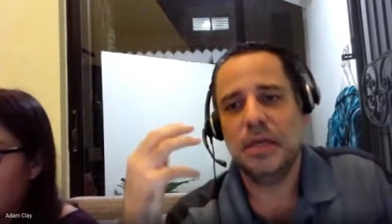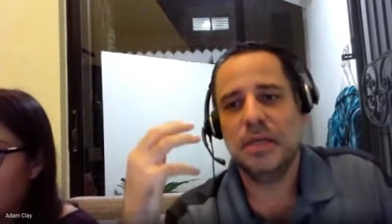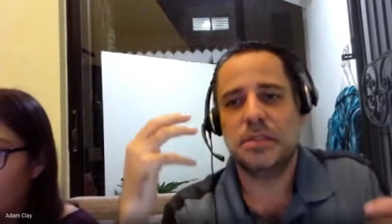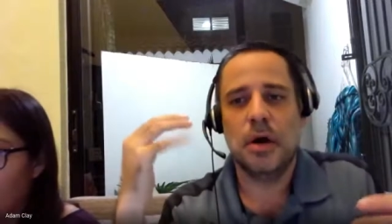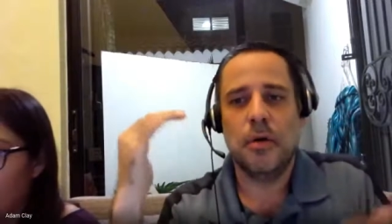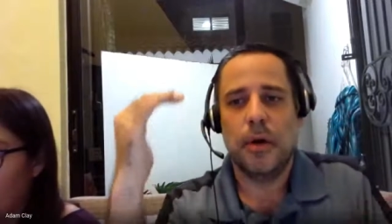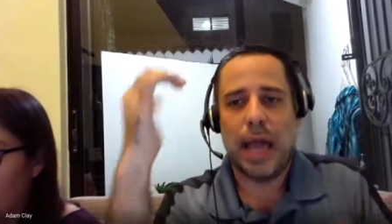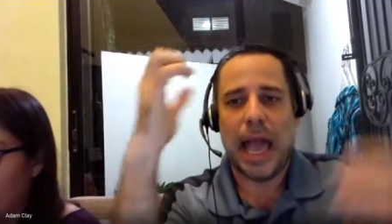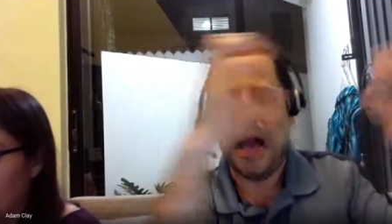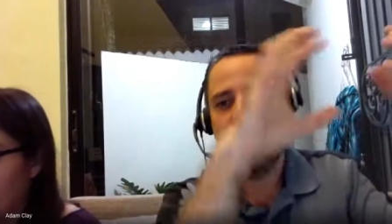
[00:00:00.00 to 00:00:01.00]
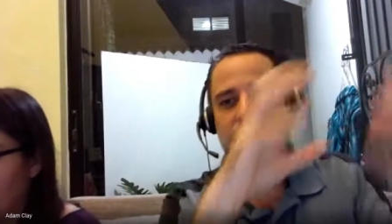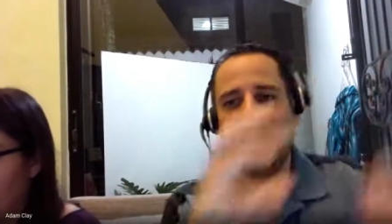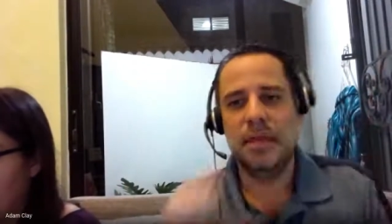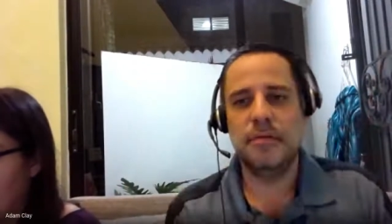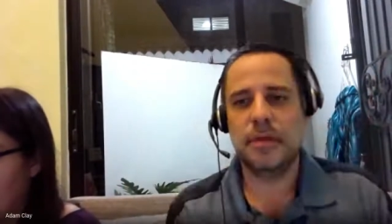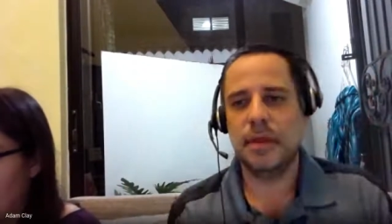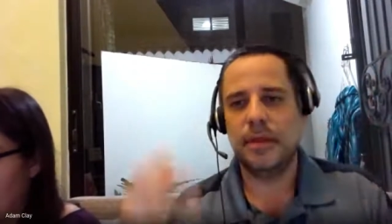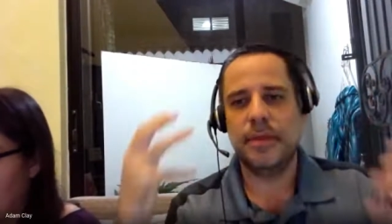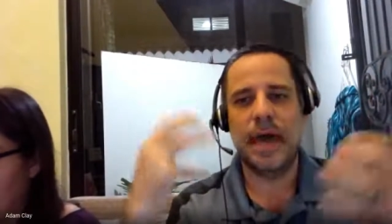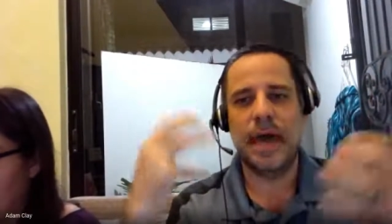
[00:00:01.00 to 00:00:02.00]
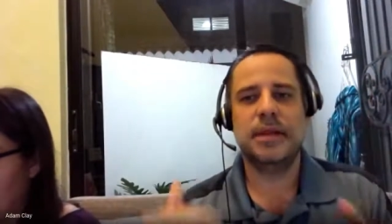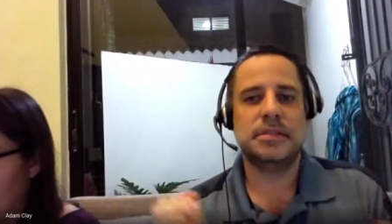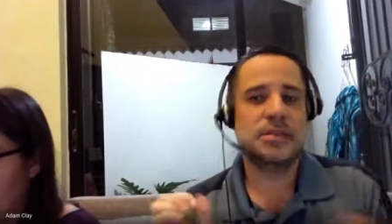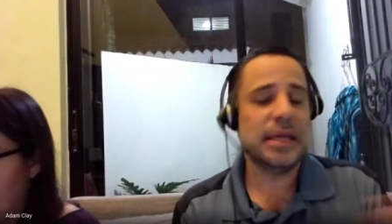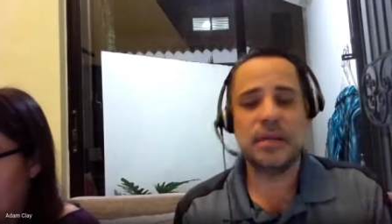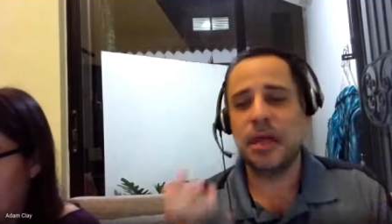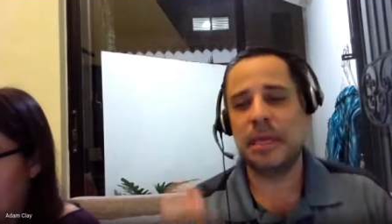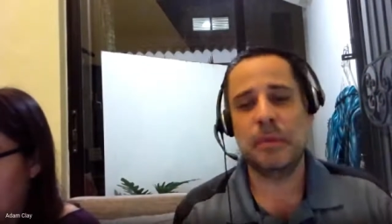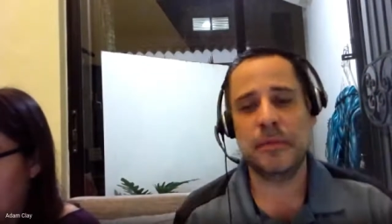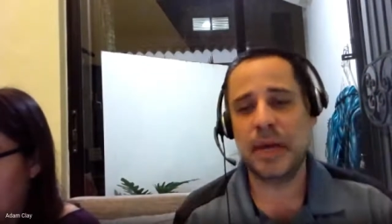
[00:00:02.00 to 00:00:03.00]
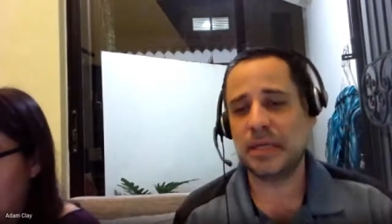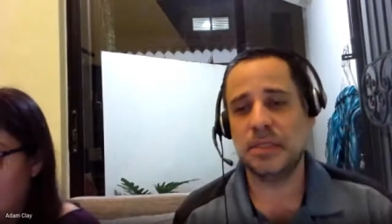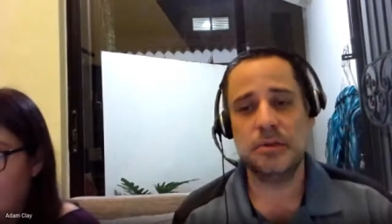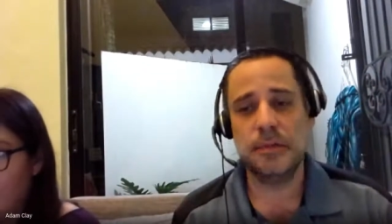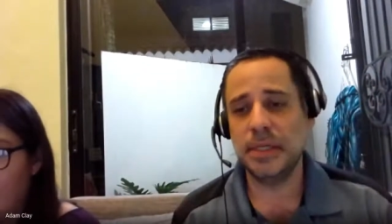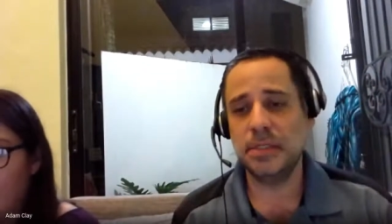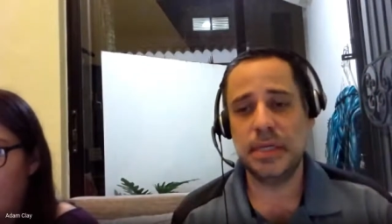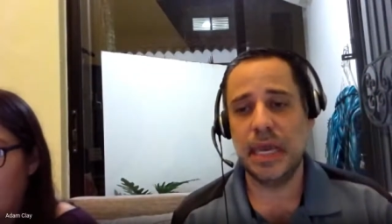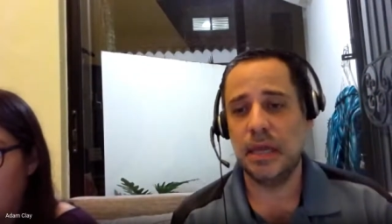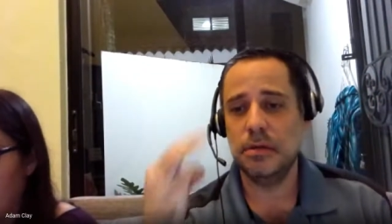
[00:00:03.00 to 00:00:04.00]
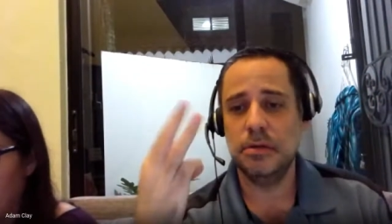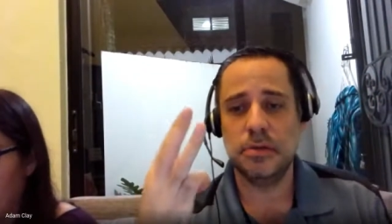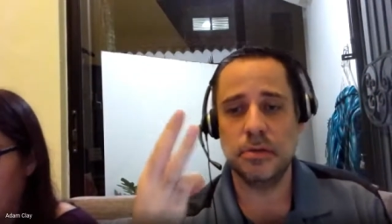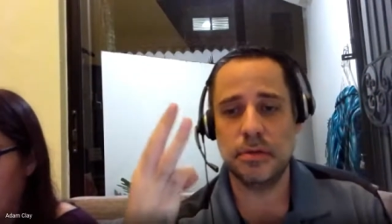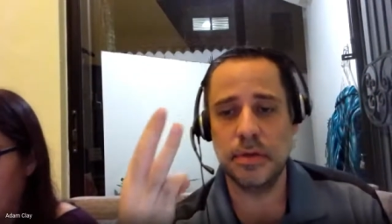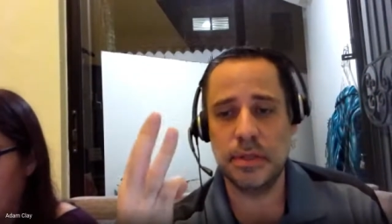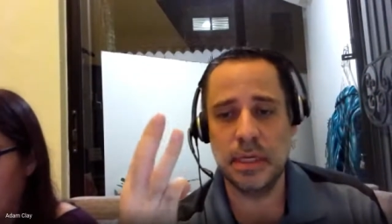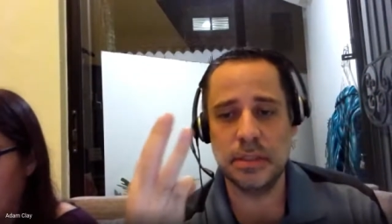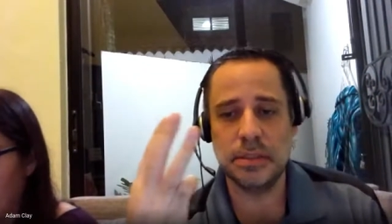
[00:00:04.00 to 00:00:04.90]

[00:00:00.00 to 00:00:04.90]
So how can I use that? And so that's all I emailed them back. I said, do the best you can. Use those 3 things.